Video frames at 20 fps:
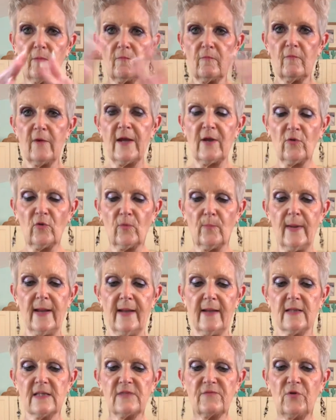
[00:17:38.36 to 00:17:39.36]
regular
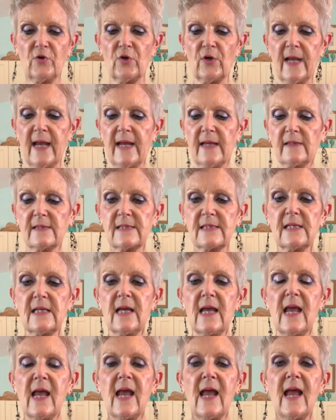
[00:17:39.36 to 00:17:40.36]
pans for your cakes.
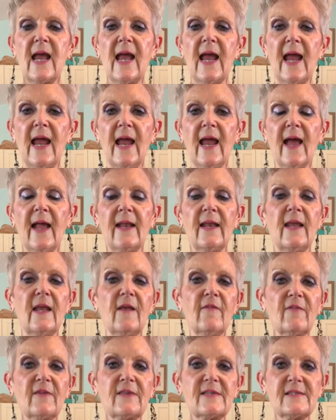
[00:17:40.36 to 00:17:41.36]
And
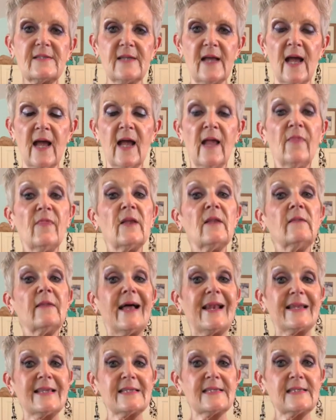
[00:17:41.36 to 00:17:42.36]
if it's done, then
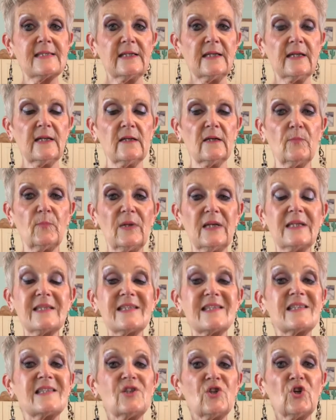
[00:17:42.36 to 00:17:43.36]
let it sit, because
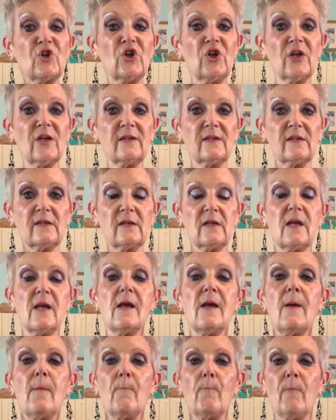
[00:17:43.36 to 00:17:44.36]
it's still cooking.
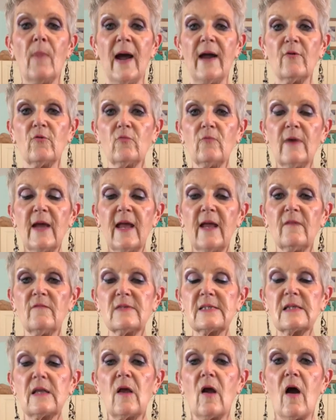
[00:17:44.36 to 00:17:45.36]

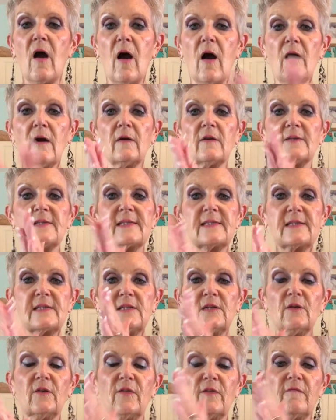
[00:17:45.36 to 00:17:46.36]
Microwaves are
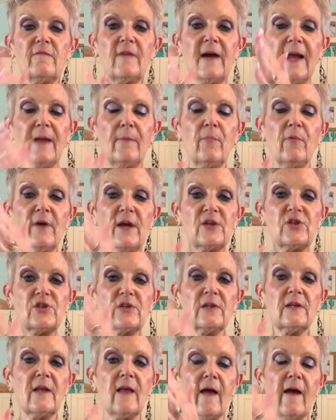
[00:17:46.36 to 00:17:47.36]
still, the
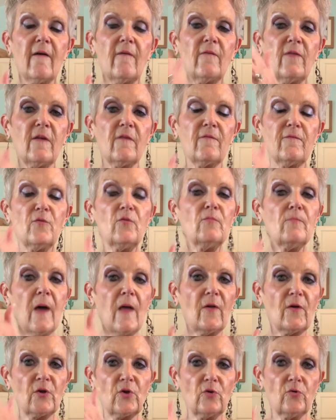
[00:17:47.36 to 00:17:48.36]
vibration of the food
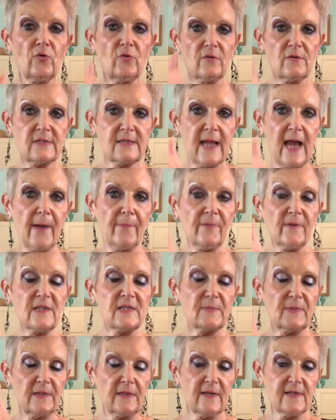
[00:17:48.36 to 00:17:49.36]
molecules happens
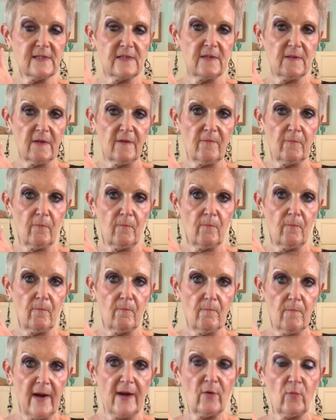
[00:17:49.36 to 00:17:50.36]
because of the
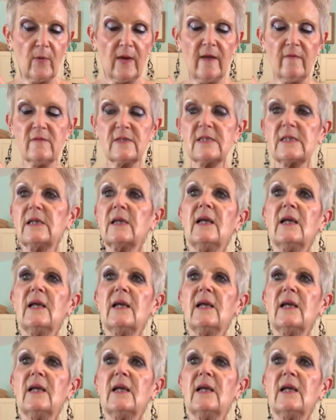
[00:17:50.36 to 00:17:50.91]
microwaves,